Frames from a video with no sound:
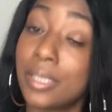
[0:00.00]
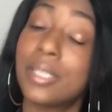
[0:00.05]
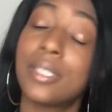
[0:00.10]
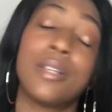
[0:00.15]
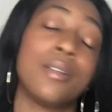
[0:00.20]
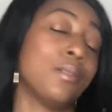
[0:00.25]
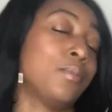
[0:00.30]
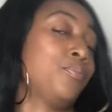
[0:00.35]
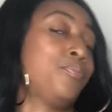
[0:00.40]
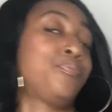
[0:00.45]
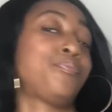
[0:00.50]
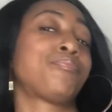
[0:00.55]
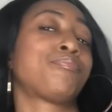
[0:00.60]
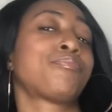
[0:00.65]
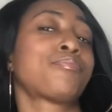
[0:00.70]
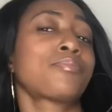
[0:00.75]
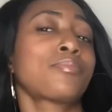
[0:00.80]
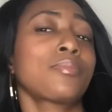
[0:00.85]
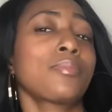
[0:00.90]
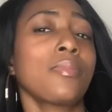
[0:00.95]
So
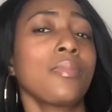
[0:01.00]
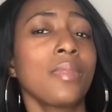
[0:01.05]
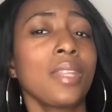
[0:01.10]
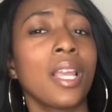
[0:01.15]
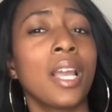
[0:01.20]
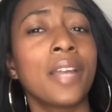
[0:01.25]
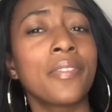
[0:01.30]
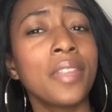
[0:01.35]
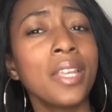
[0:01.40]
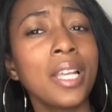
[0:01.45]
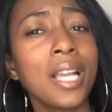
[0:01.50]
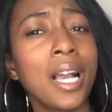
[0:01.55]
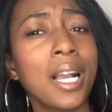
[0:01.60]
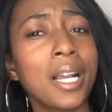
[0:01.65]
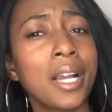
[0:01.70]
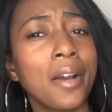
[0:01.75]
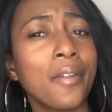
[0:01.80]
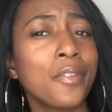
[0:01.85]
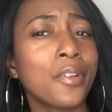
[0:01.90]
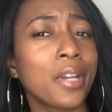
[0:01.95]
I think I
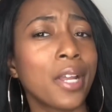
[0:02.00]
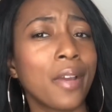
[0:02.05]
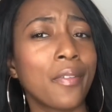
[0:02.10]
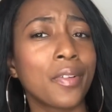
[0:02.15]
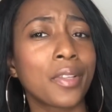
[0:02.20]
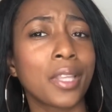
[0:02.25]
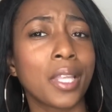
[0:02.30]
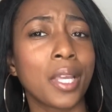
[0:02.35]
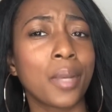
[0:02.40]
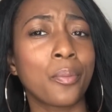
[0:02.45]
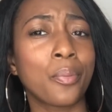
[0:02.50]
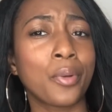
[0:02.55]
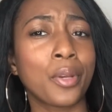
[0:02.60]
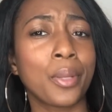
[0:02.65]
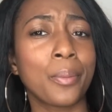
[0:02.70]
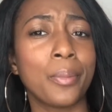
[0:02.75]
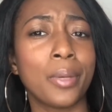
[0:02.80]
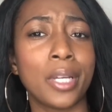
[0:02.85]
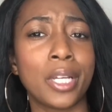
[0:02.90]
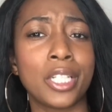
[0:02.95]
covered everything
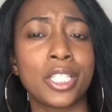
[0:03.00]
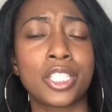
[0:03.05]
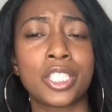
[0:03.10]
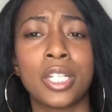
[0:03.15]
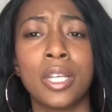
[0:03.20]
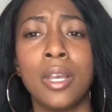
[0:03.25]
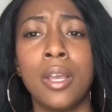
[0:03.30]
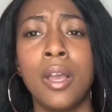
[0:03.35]
pretty much.